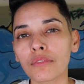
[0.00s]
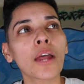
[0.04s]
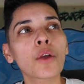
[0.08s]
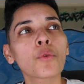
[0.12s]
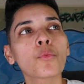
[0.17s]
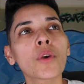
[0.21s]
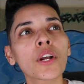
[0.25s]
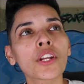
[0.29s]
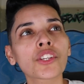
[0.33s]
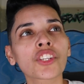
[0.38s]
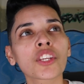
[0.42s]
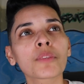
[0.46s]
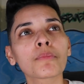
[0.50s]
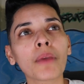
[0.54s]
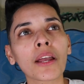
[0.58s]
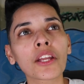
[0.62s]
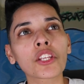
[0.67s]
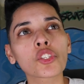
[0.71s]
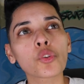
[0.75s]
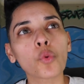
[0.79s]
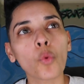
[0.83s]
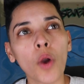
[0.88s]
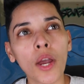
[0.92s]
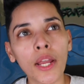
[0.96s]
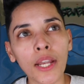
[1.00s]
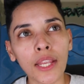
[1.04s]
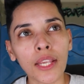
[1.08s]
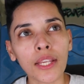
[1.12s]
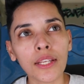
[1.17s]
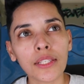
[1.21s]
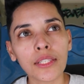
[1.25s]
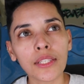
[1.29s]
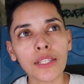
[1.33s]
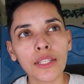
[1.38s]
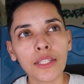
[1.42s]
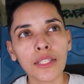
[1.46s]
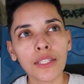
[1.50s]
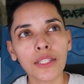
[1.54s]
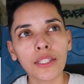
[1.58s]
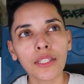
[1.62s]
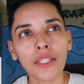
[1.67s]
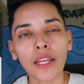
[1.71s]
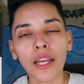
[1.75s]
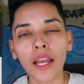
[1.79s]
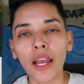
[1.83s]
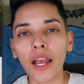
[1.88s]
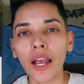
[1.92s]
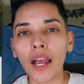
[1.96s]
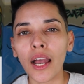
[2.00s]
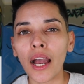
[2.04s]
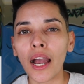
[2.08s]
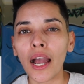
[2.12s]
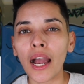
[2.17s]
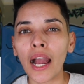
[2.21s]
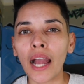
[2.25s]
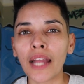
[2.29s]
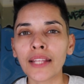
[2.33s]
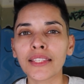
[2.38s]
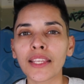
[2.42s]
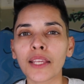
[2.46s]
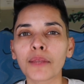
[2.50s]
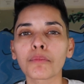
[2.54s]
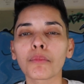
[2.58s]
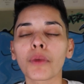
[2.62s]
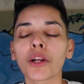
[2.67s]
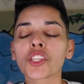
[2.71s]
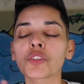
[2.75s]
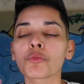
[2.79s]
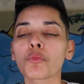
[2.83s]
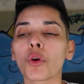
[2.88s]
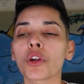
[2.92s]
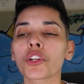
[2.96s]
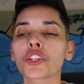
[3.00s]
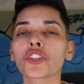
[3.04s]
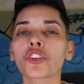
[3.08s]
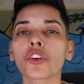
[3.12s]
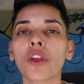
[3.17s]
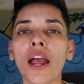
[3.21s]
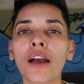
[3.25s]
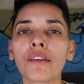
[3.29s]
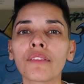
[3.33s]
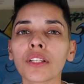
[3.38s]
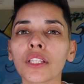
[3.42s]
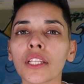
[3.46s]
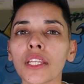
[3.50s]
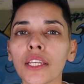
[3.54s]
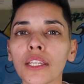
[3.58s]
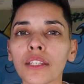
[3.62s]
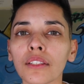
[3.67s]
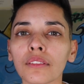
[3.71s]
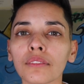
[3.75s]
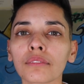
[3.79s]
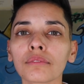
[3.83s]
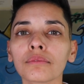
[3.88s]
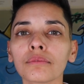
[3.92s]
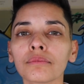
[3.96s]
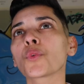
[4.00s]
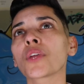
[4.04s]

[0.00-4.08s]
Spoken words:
I wish in my 20s I did much more traveling.